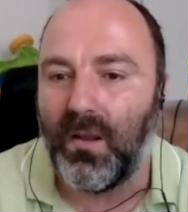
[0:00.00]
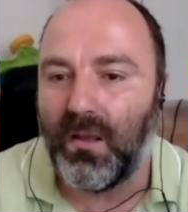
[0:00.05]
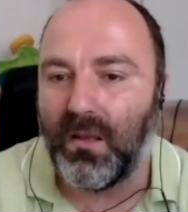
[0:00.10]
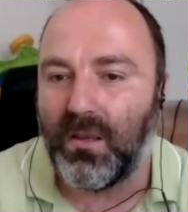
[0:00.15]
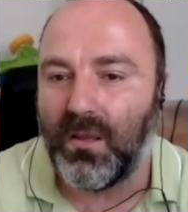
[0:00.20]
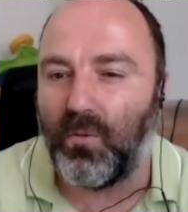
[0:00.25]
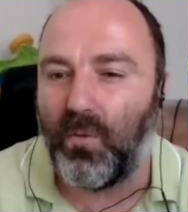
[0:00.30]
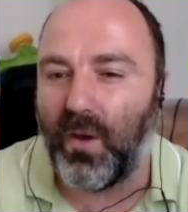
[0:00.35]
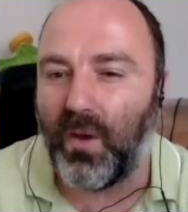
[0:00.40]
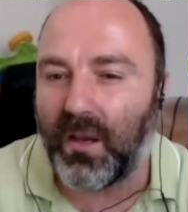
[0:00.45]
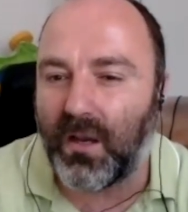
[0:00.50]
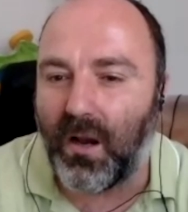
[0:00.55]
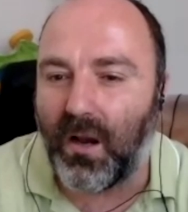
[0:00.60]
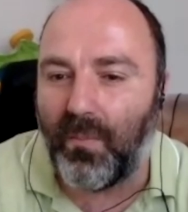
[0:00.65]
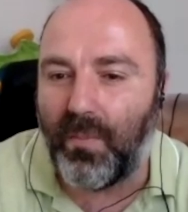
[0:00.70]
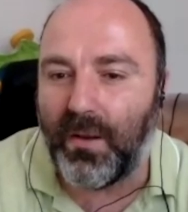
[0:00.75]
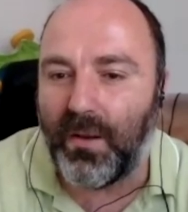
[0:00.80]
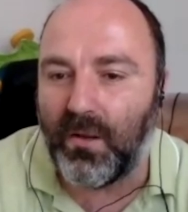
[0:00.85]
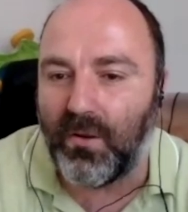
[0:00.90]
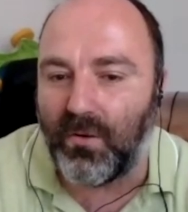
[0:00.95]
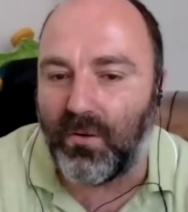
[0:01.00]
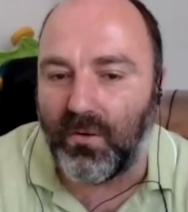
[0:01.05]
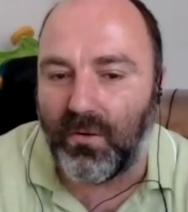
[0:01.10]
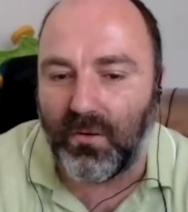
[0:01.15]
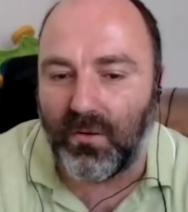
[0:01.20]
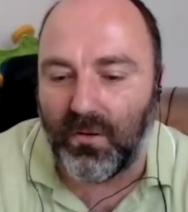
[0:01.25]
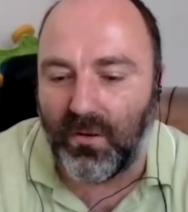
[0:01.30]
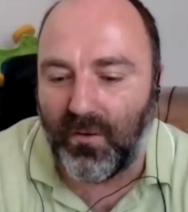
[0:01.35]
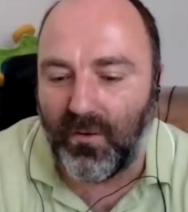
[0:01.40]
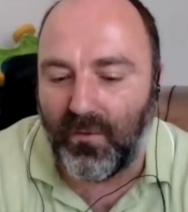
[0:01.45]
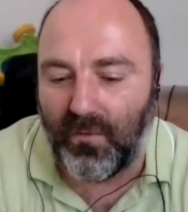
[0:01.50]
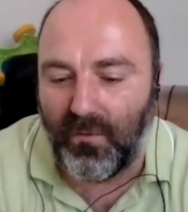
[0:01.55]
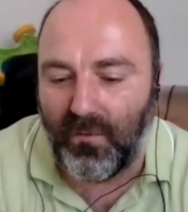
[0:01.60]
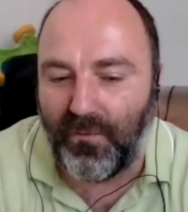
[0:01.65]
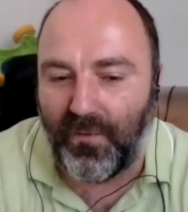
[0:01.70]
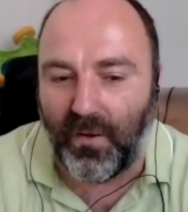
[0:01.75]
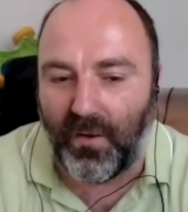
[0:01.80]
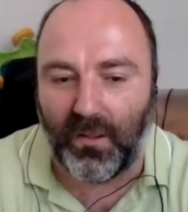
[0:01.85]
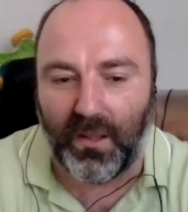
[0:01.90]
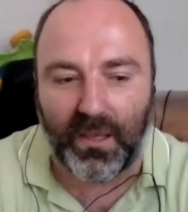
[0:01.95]
You wake up and you
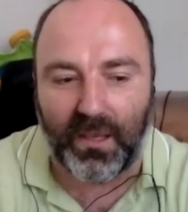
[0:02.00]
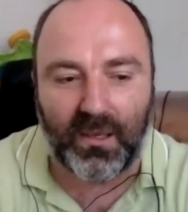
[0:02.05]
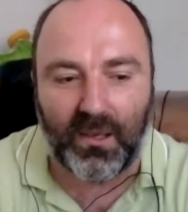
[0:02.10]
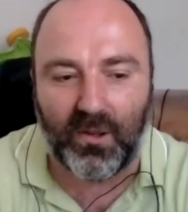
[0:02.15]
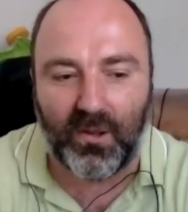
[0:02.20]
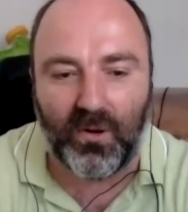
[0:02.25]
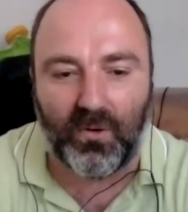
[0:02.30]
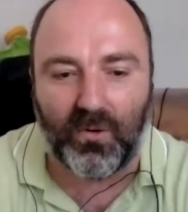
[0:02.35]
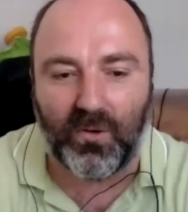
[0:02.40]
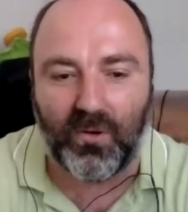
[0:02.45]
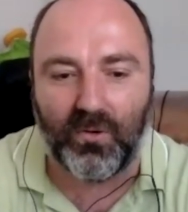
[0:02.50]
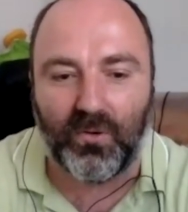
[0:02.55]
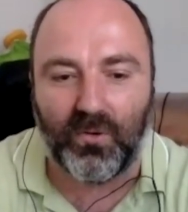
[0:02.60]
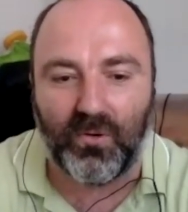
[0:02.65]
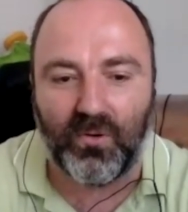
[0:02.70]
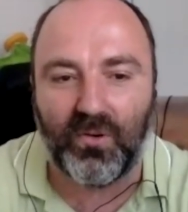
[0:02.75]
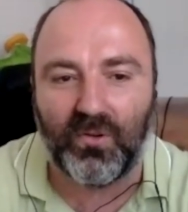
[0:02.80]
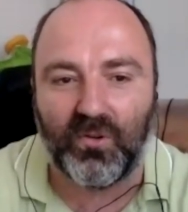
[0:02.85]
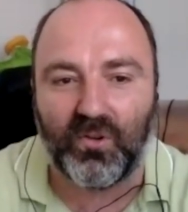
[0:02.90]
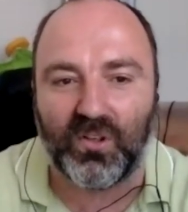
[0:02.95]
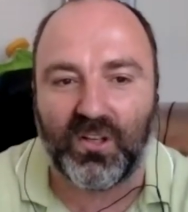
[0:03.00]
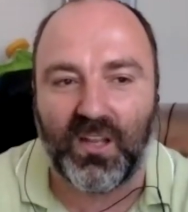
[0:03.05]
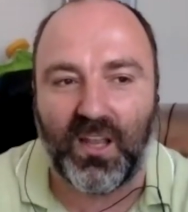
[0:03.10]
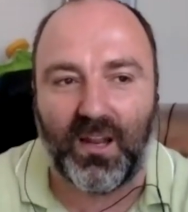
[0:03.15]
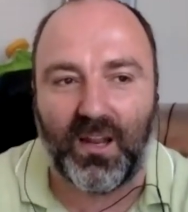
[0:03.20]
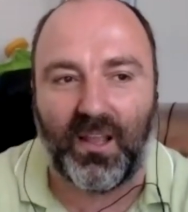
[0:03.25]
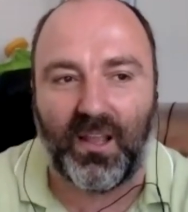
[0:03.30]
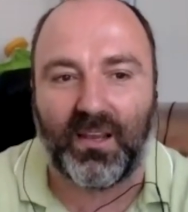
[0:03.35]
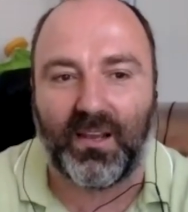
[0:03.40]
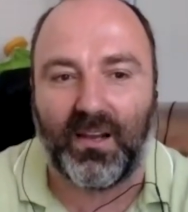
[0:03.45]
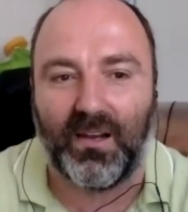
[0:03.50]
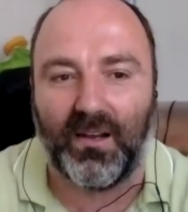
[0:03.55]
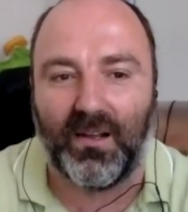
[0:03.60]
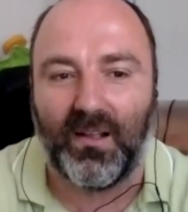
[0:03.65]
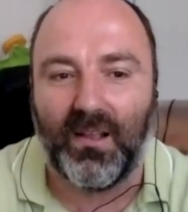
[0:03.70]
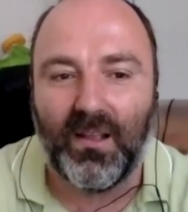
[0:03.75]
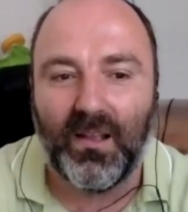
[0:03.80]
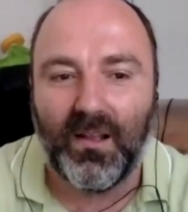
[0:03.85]
feel like you just had like a